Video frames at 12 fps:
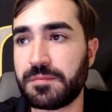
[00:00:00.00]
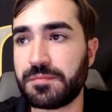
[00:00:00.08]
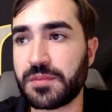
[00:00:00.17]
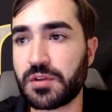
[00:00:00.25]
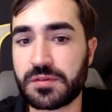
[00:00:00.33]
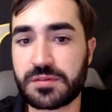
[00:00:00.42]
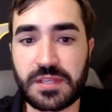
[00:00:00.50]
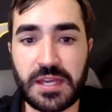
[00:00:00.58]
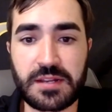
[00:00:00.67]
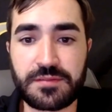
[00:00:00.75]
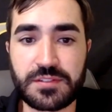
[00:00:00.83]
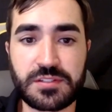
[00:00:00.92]
you know, it's
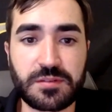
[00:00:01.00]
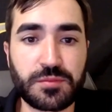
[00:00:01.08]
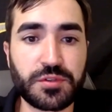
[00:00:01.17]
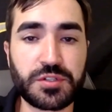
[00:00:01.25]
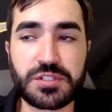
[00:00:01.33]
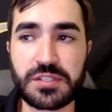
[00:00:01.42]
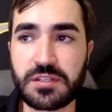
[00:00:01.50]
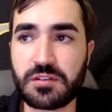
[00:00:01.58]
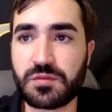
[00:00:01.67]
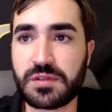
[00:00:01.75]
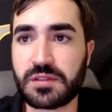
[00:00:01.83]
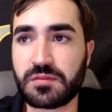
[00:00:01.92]
kind of a similar
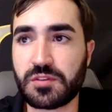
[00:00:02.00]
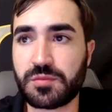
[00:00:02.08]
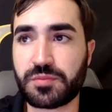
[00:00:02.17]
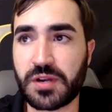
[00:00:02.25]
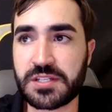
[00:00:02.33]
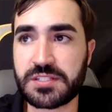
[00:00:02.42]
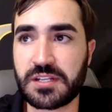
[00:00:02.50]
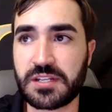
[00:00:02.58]
deal with Preston.